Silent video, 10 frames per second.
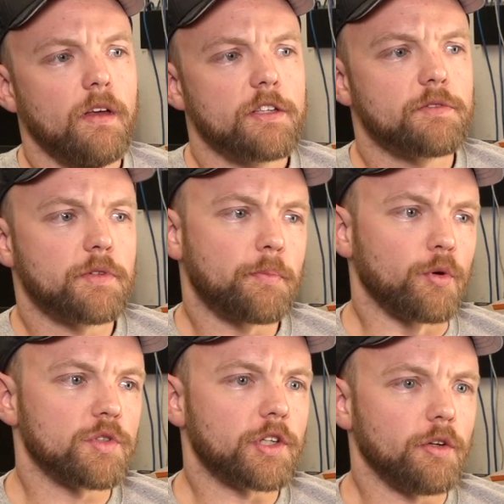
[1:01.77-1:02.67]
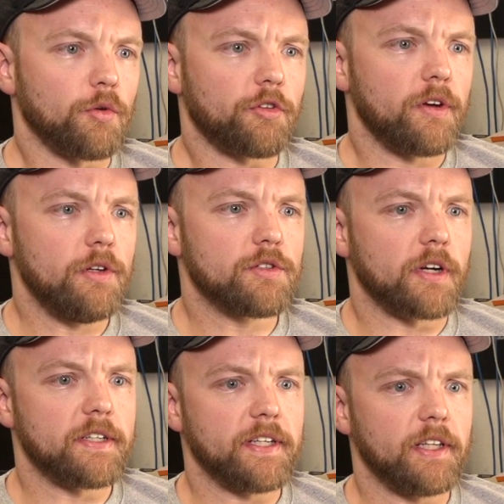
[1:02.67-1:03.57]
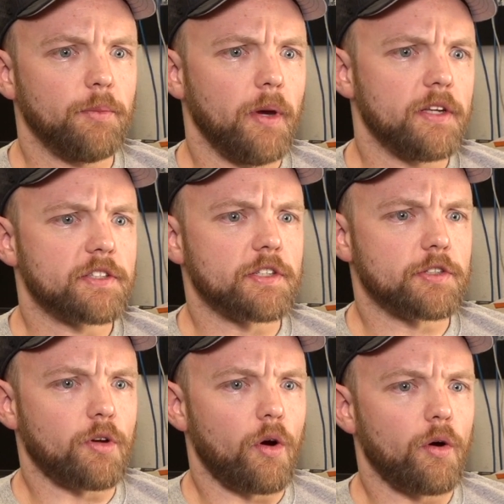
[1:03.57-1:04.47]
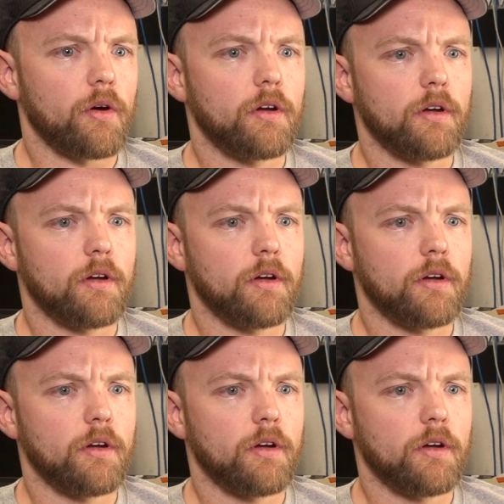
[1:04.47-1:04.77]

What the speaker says: Some typical skills I use on a daily basis are